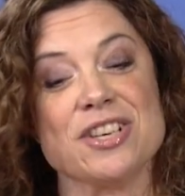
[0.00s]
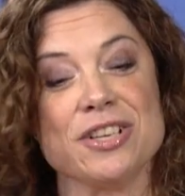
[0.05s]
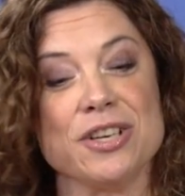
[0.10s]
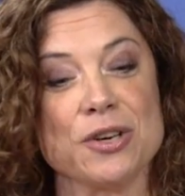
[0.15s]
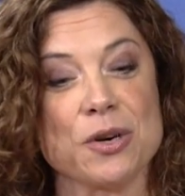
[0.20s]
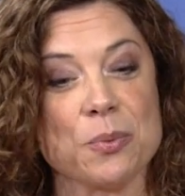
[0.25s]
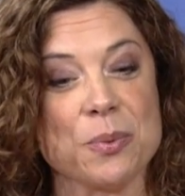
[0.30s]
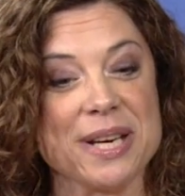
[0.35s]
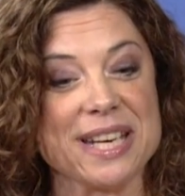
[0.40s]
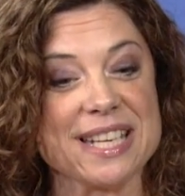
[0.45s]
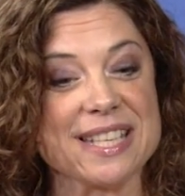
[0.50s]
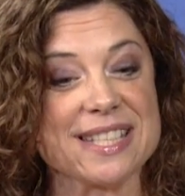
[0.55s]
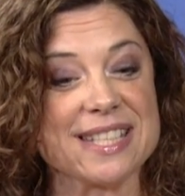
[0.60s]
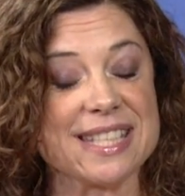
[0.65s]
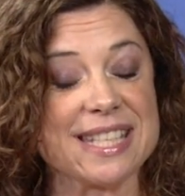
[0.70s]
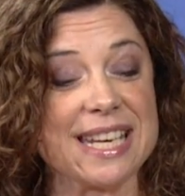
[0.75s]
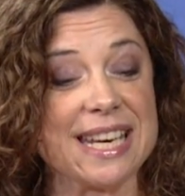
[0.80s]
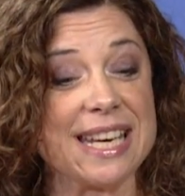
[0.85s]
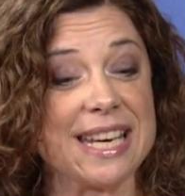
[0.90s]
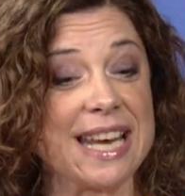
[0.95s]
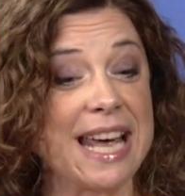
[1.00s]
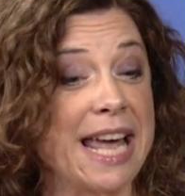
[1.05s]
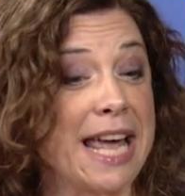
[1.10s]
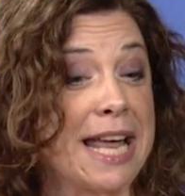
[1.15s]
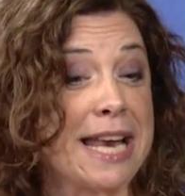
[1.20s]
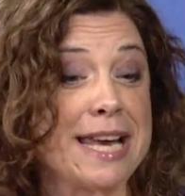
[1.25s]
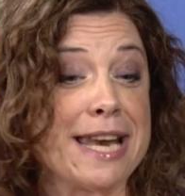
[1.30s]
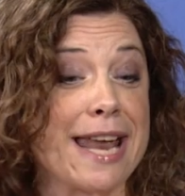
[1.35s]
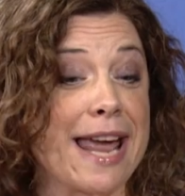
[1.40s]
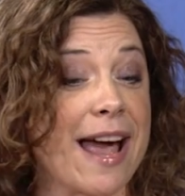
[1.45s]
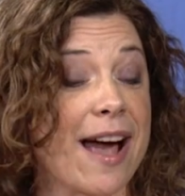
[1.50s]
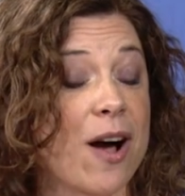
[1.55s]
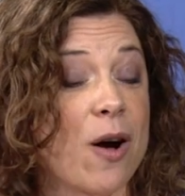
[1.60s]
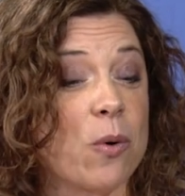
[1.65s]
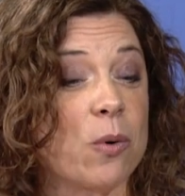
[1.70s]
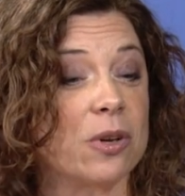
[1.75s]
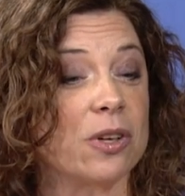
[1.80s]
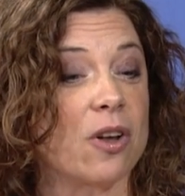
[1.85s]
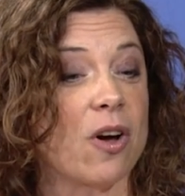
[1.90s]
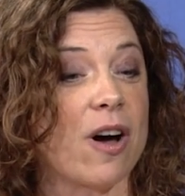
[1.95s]
And you know, we can see now
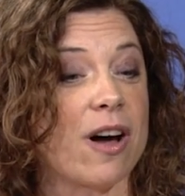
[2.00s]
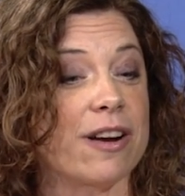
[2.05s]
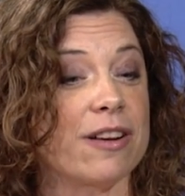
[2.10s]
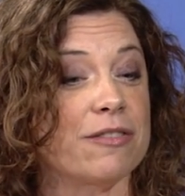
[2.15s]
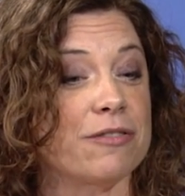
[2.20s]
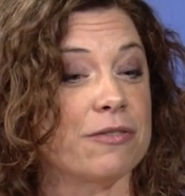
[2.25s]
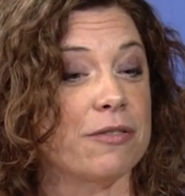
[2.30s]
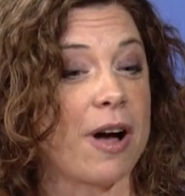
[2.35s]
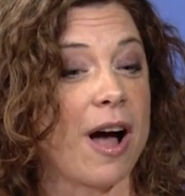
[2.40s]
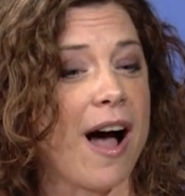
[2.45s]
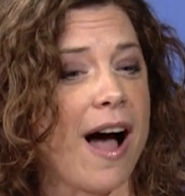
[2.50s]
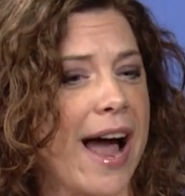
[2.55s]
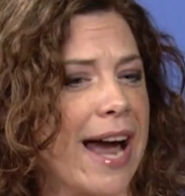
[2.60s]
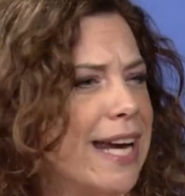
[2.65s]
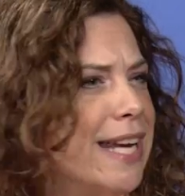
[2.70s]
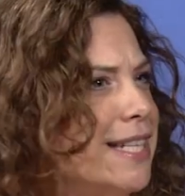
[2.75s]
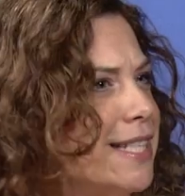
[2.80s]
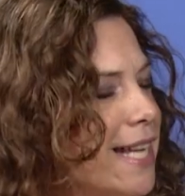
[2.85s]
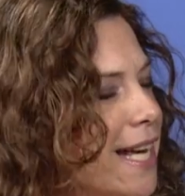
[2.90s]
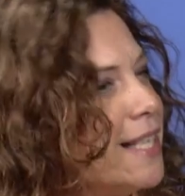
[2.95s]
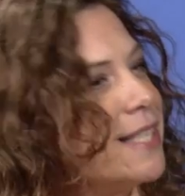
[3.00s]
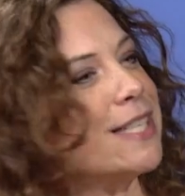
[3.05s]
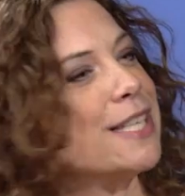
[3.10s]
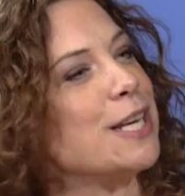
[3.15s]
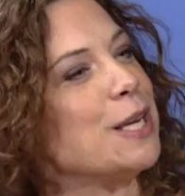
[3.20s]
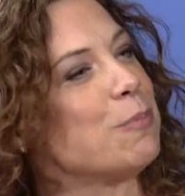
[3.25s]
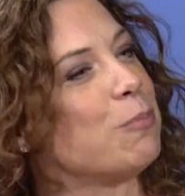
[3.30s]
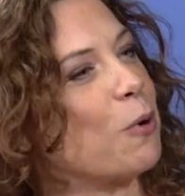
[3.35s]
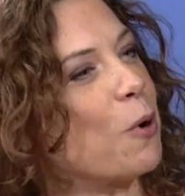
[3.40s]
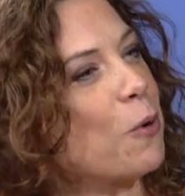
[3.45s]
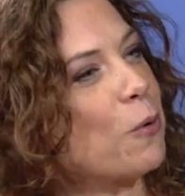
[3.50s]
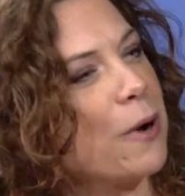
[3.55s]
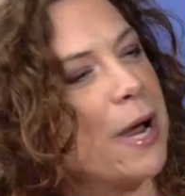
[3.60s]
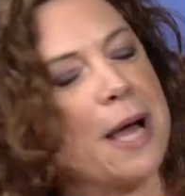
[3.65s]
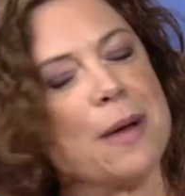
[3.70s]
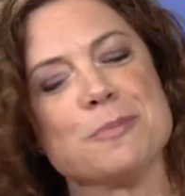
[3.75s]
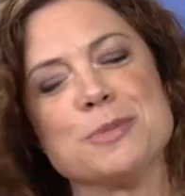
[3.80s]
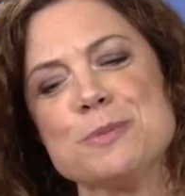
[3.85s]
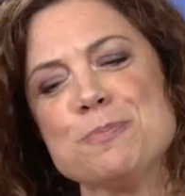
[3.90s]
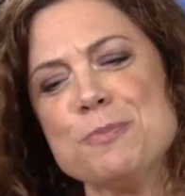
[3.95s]
a lot of high intensity
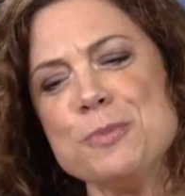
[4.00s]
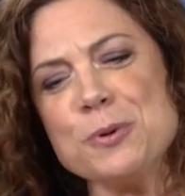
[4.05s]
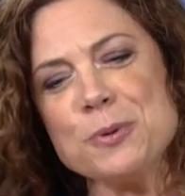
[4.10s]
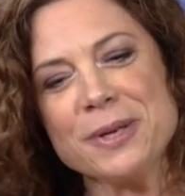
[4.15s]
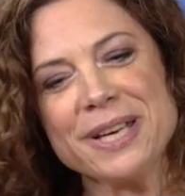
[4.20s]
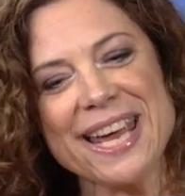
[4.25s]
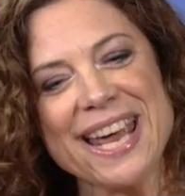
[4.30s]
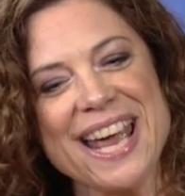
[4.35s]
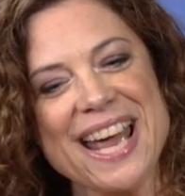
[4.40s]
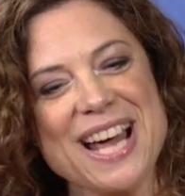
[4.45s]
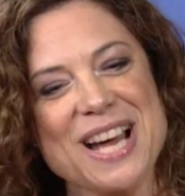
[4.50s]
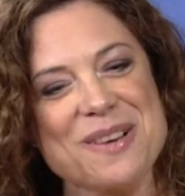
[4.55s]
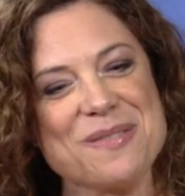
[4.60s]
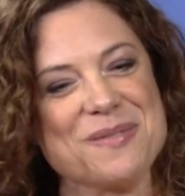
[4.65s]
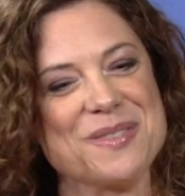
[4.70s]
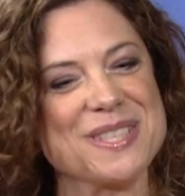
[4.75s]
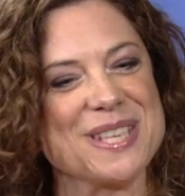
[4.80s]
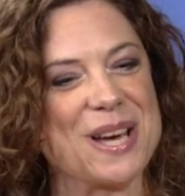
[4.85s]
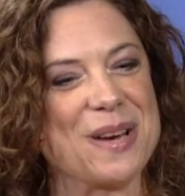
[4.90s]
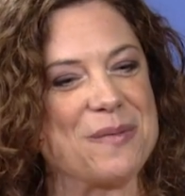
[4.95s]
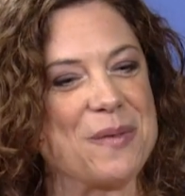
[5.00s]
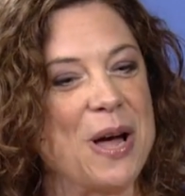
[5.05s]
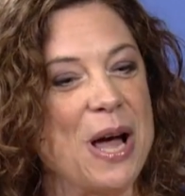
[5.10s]
programs, boot camps,